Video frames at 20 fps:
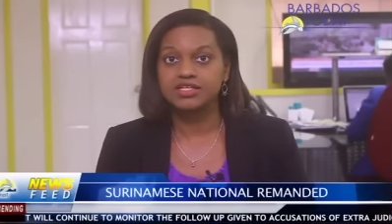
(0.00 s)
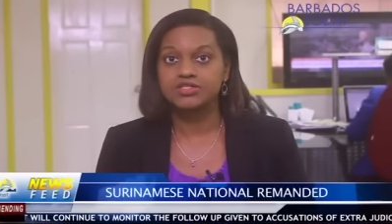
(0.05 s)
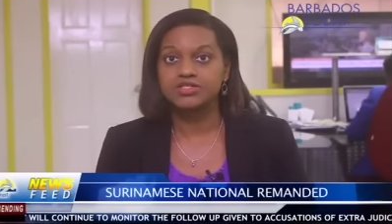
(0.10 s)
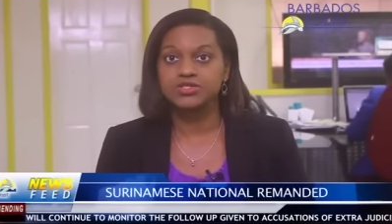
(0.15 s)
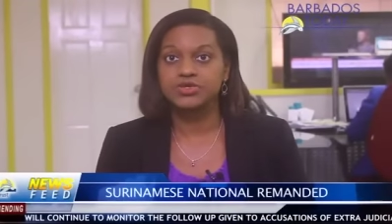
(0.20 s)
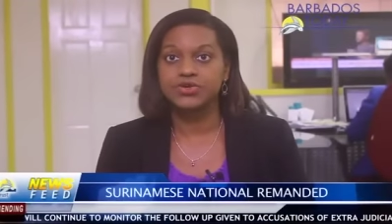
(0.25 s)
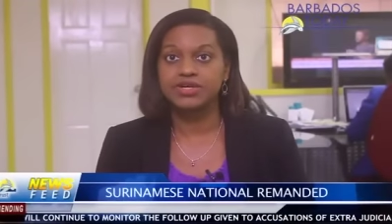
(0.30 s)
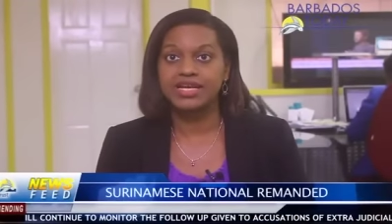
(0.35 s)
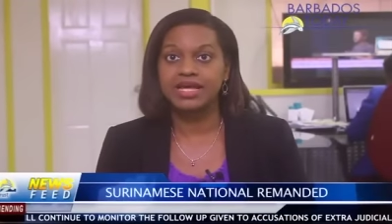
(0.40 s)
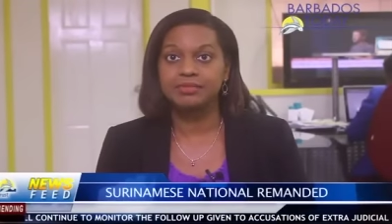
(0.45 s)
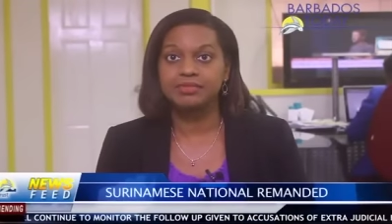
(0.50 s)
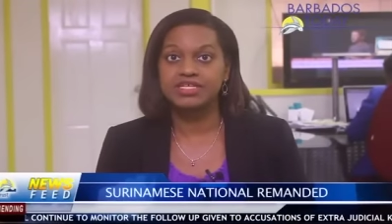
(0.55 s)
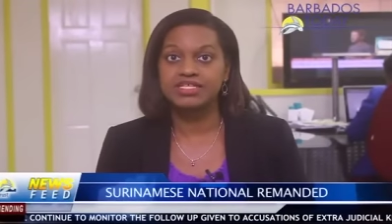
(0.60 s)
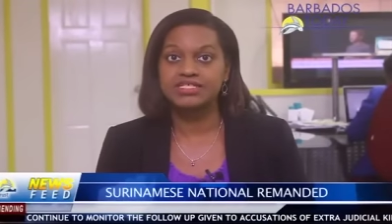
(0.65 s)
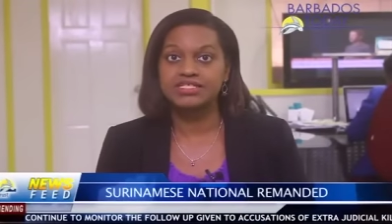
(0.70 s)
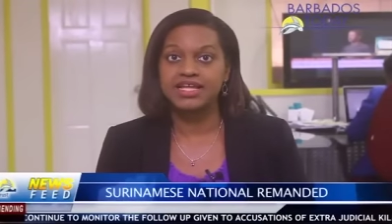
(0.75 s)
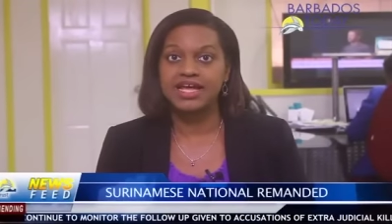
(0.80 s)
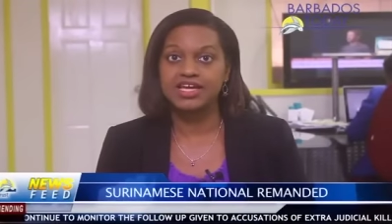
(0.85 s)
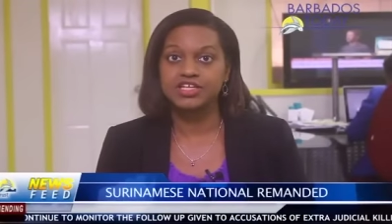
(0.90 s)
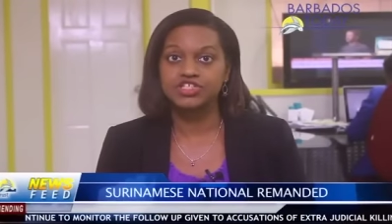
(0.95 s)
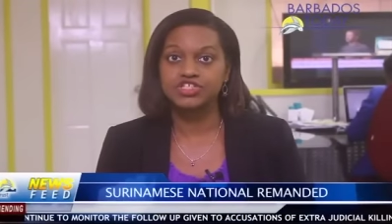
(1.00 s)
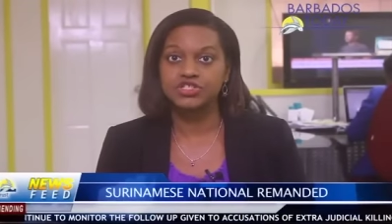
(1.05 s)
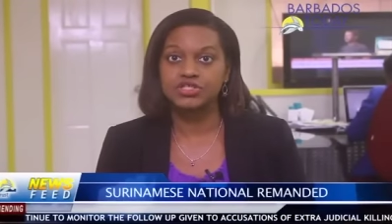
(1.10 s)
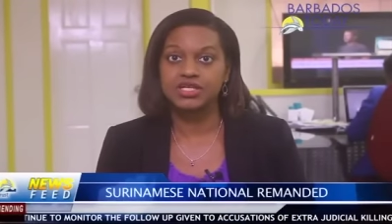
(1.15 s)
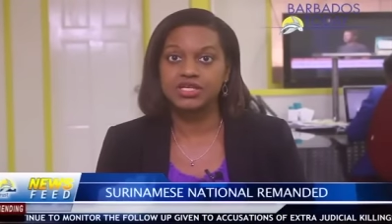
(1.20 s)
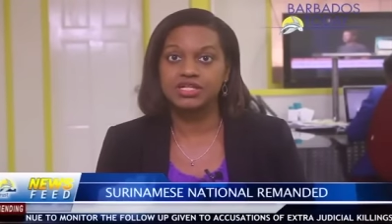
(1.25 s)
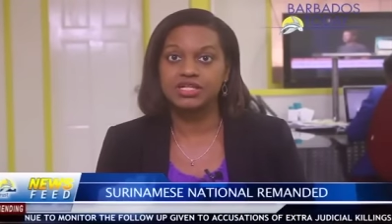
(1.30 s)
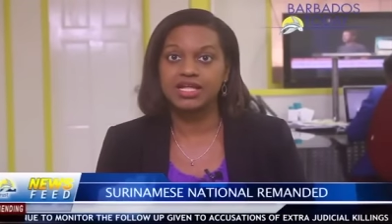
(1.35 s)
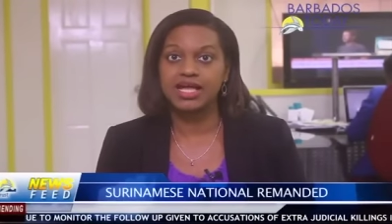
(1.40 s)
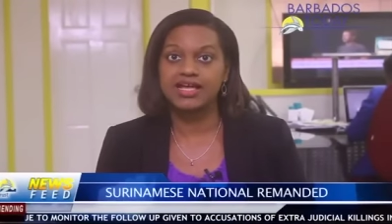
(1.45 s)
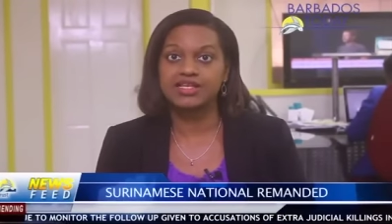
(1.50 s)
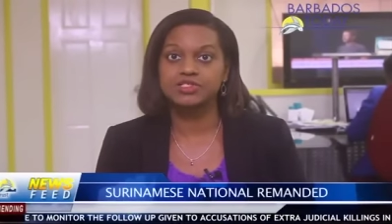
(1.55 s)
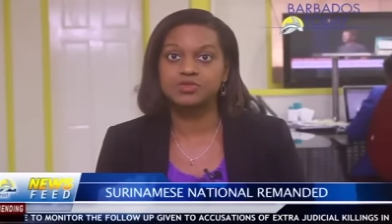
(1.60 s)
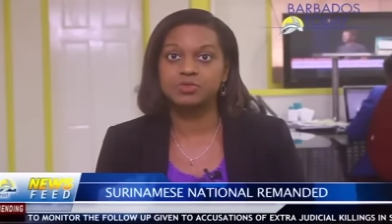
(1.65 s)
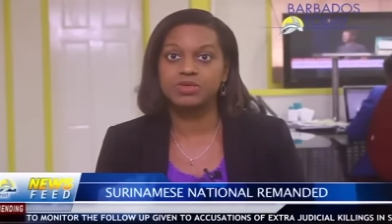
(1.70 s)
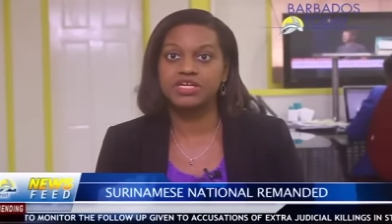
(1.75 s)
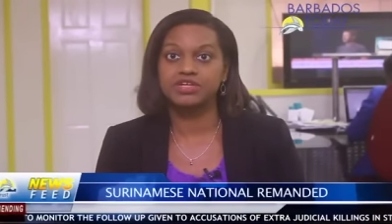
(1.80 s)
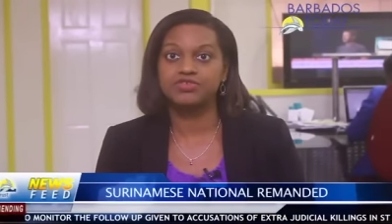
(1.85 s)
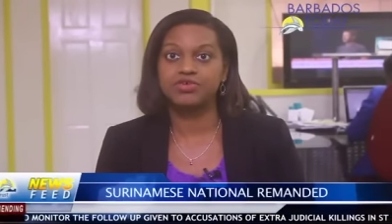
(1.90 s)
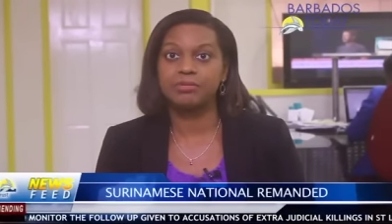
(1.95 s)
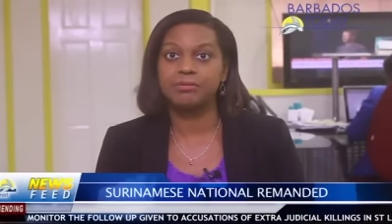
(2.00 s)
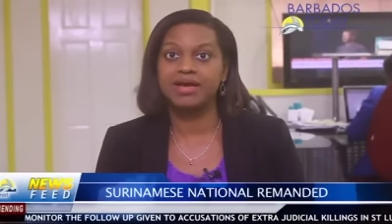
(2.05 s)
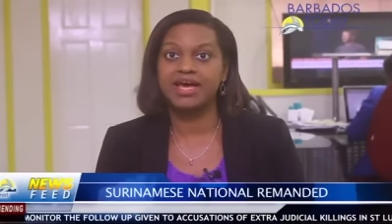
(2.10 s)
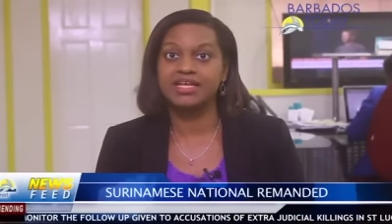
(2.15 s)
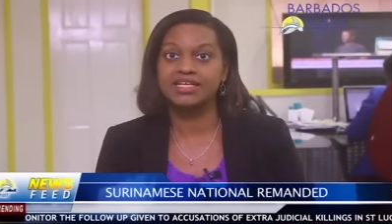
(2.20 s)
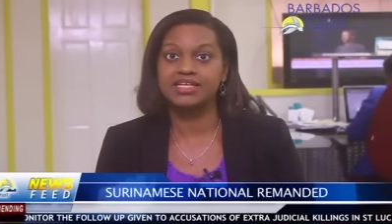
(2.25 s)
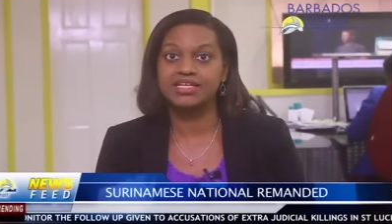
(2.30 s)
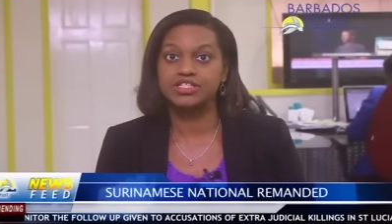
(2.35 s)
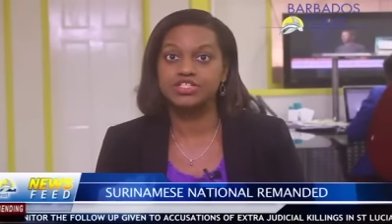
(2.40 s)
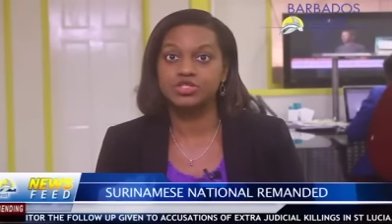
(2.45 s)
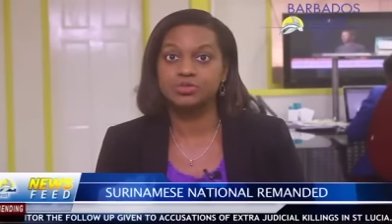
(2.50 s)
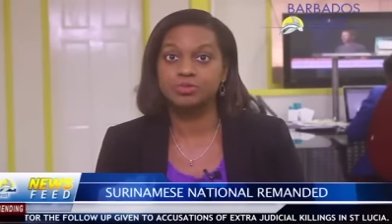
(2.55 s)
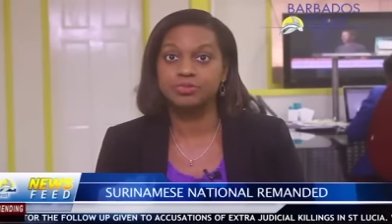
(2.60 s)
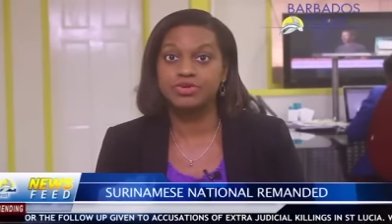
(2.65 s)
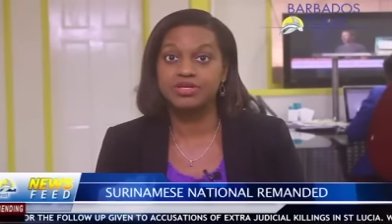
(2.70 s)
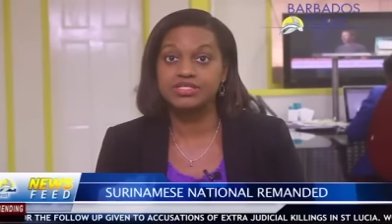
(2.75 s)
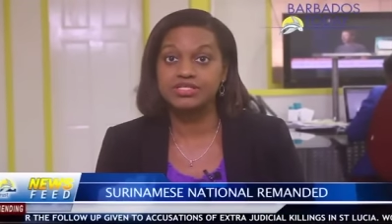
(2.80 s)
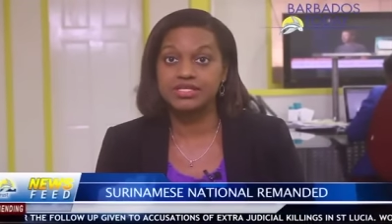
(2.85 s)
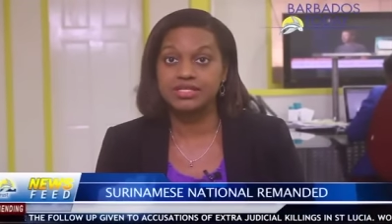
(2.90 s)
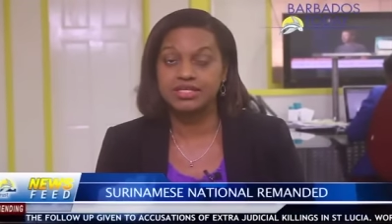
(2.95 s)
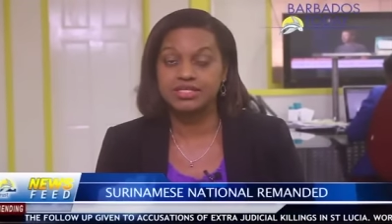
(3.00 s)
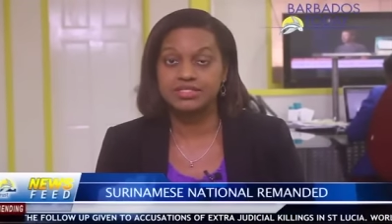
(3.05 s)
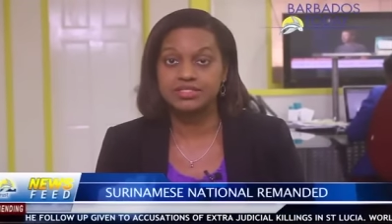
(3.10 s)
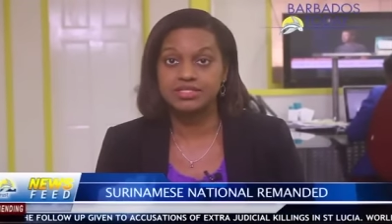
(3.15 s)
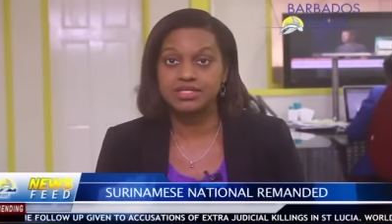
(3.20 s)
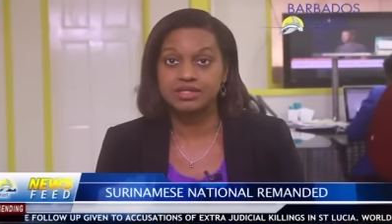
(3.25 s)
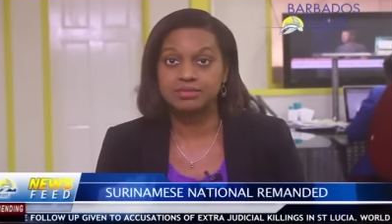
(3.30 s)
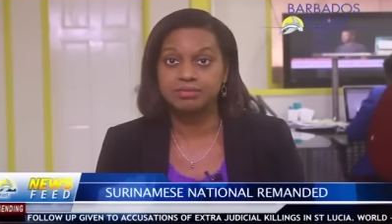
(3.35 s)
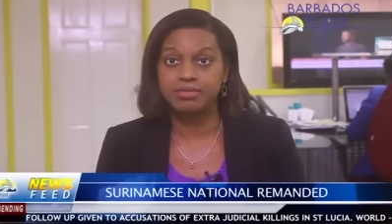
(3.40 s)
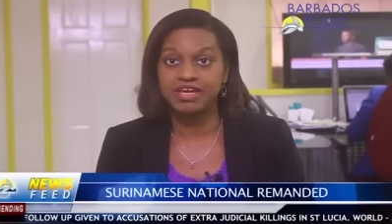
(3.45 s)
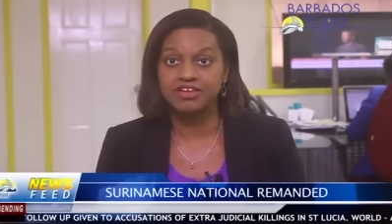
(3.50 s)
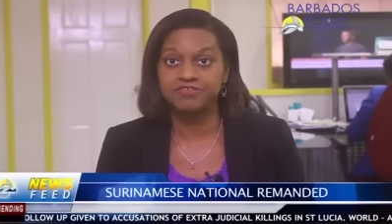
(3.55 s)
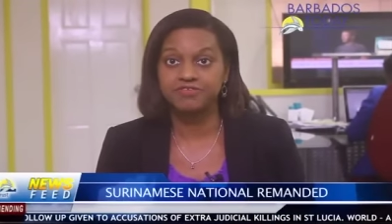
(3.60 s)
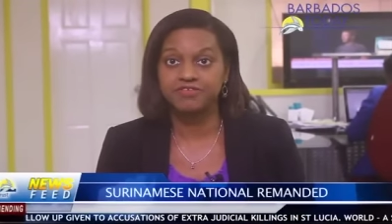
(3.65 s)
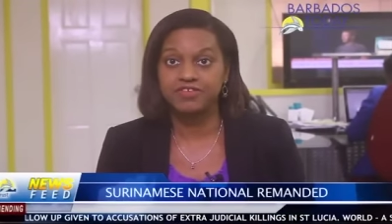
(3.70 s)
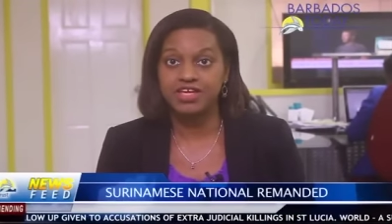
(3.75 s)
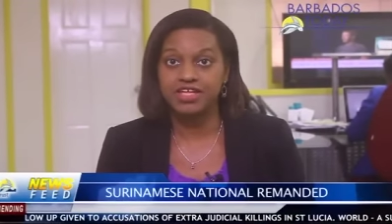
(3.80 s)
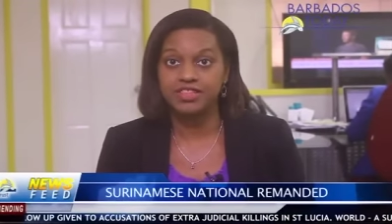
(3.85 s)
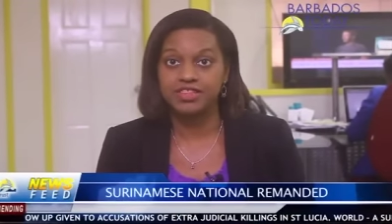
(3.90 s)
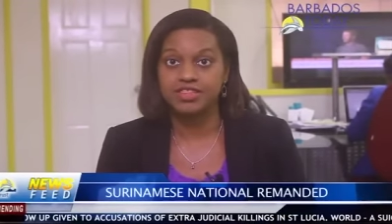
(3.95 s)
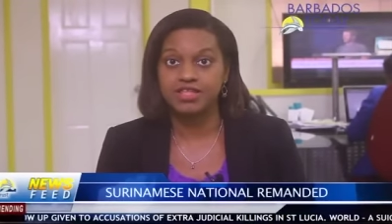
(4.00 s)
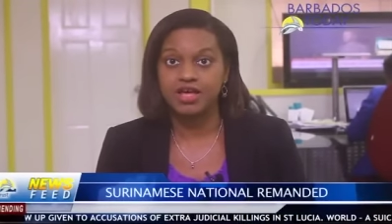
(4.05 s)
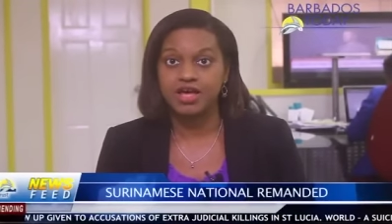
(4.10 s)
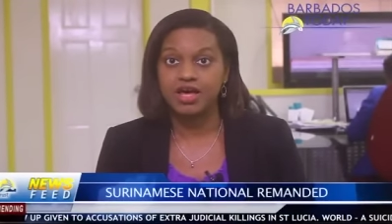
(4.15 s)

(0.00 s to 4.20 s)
a Surinamese national has been remanded to prison until May fifth